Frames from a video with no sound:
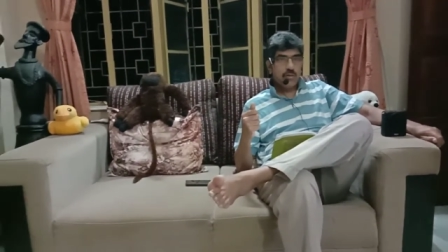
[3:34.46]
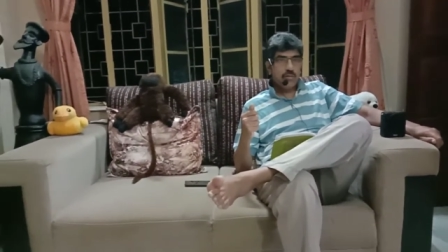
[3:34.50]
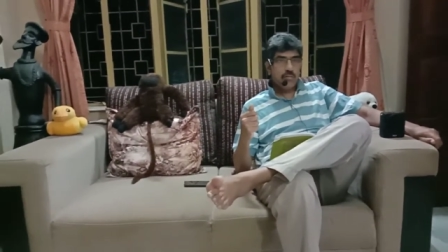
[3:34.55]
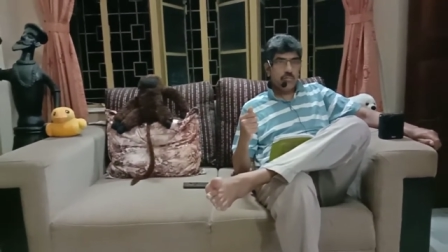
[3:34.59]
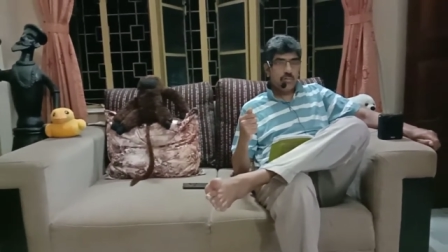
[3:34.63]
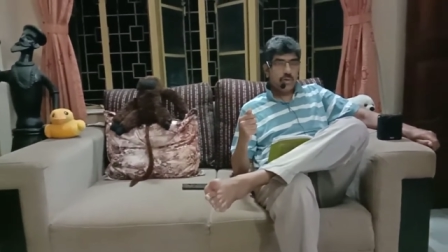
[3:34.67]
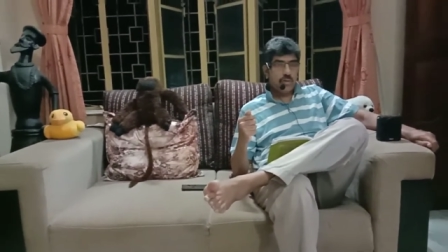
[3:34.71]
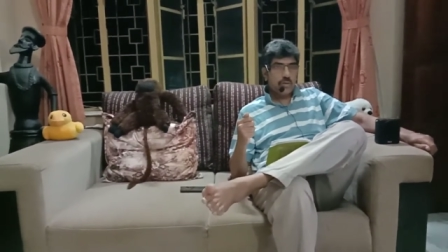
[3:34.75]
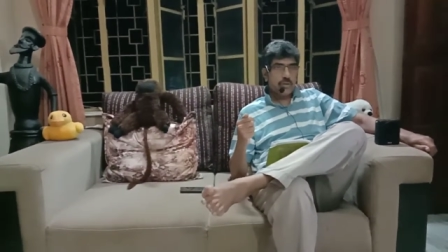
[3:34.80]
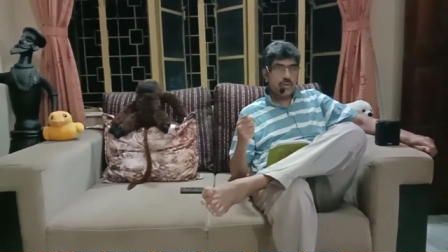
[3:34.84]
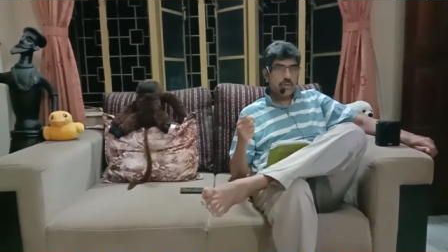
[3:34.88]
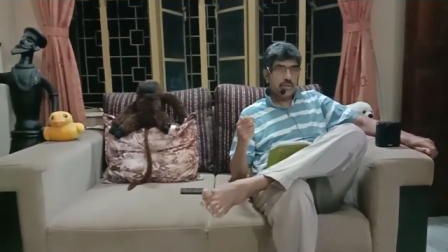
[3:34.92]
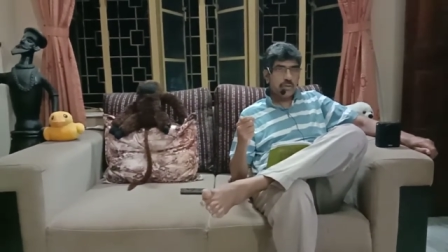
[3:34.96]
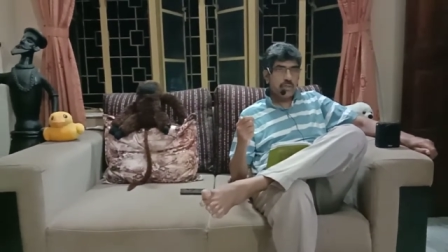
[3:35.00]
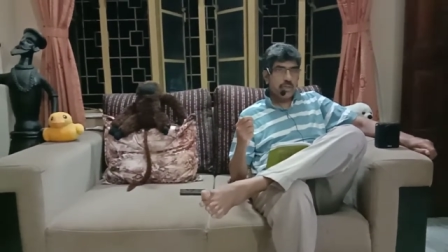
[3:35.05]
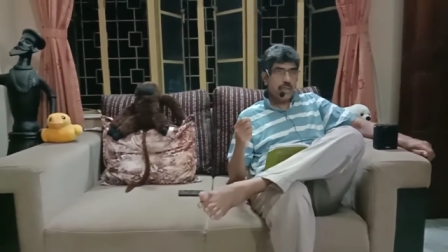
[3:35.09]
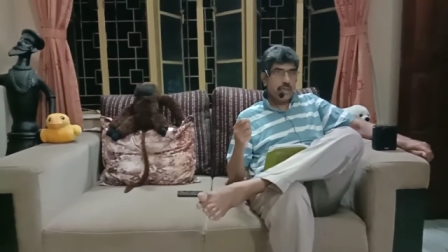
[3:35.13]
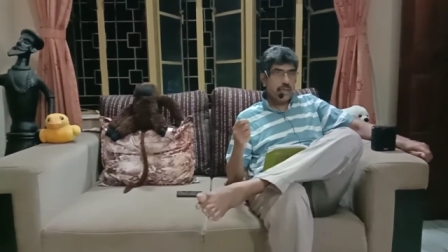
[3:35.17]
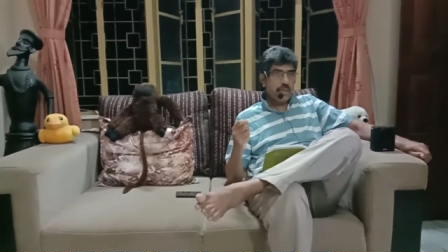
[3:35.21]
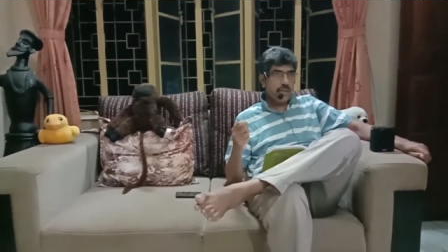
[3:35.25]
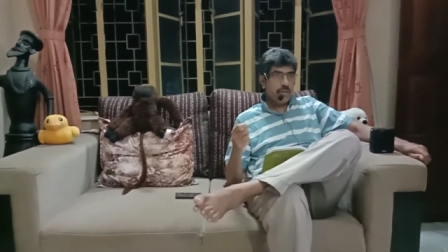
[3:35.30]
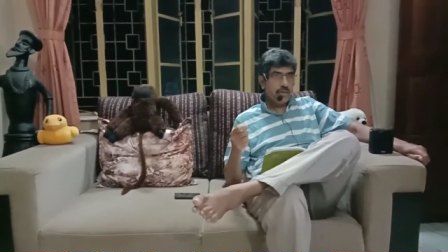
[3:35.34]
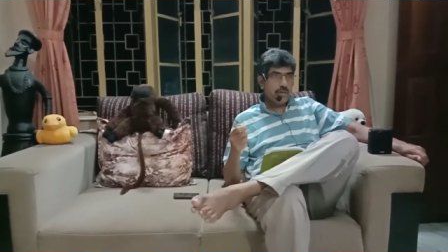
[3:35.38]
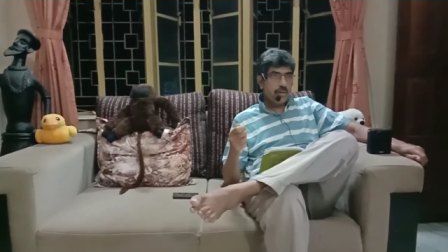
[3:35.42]
What is the
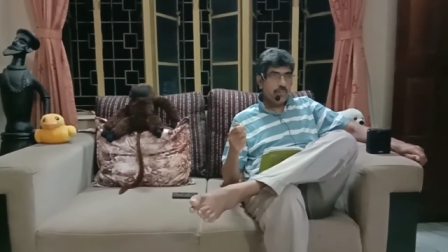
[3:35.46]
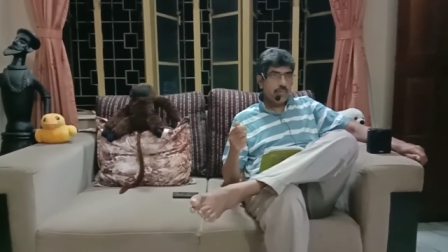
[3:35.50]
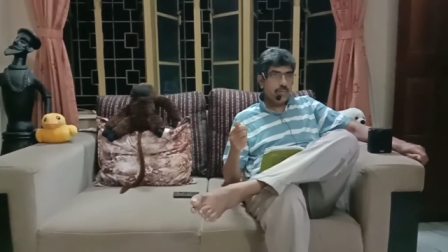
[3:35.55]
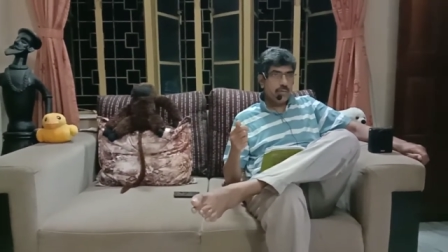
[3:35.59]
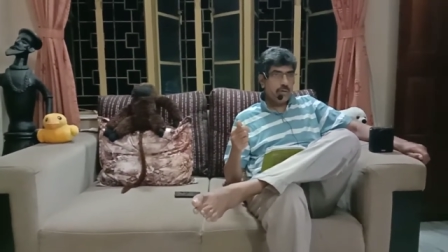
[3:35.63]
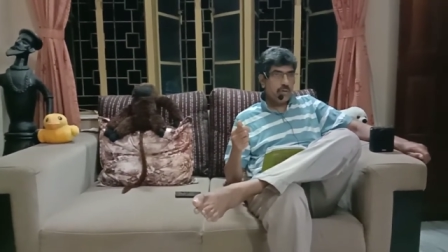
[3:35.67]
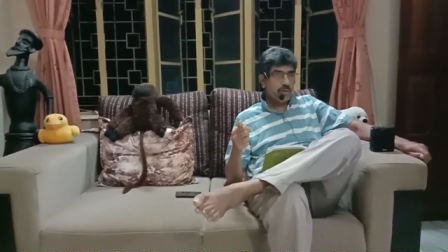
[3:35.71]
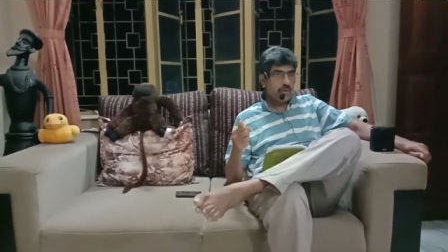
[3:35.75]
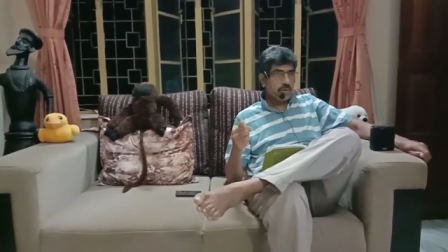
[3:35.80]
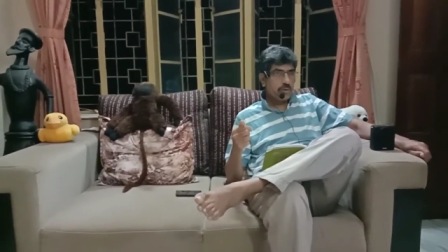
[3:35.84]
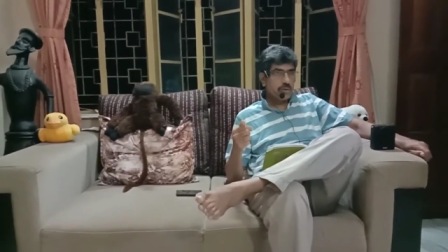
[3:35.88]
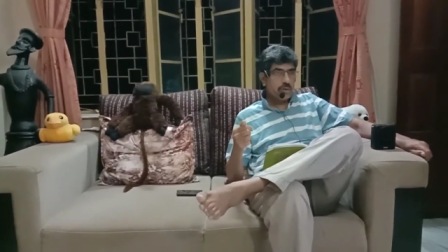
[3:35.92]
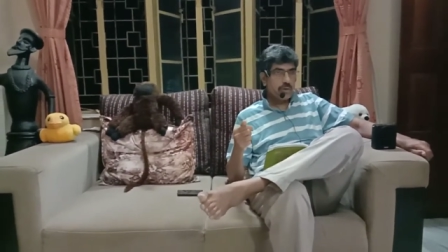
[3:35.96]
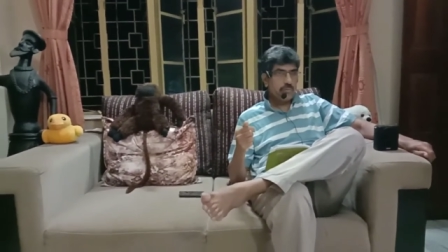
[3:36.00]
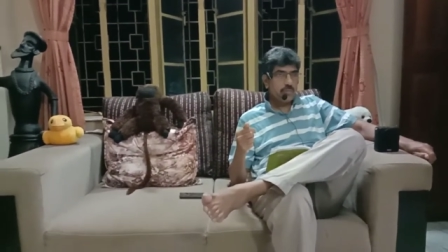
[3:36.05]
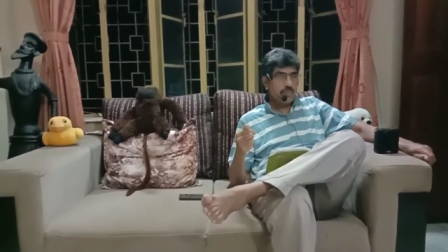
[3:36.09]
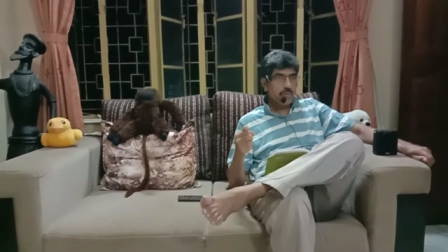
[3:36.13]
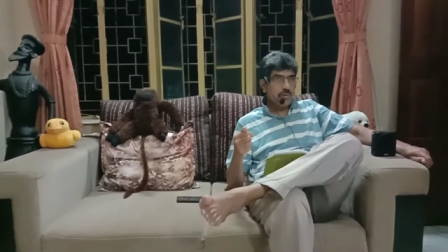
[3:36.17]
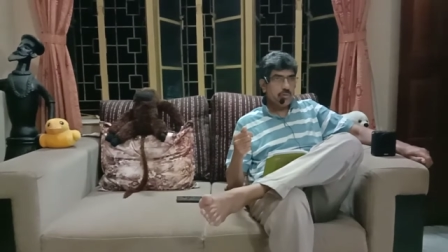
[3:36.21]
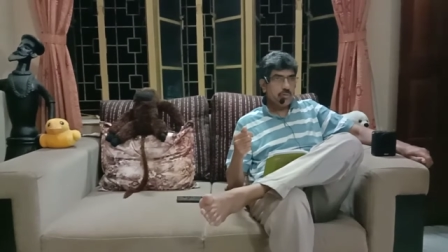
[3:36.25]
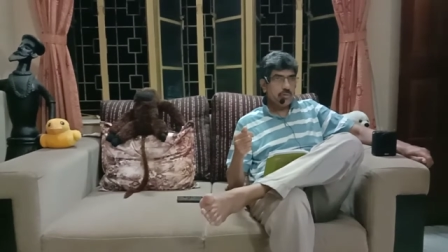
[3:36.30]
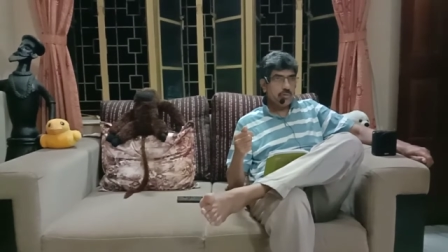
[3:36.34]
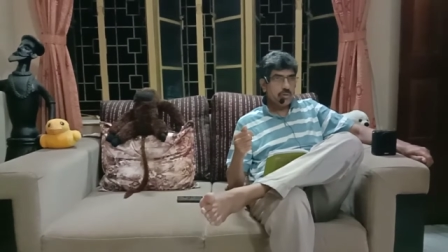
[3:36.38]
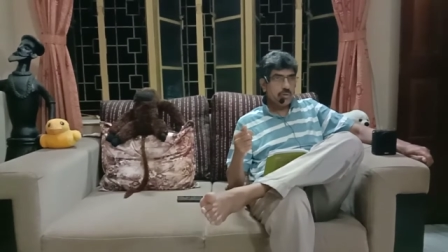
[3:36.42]
area of the Oxen
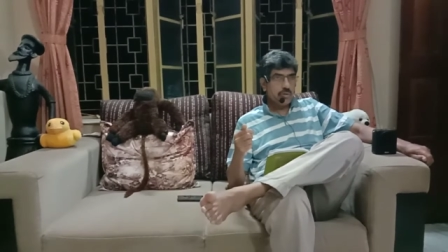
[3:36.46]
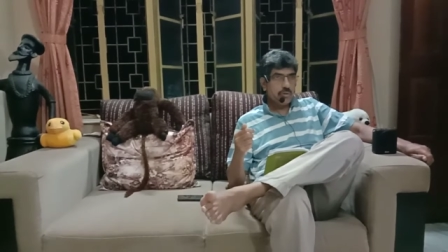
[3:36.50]
Meadows?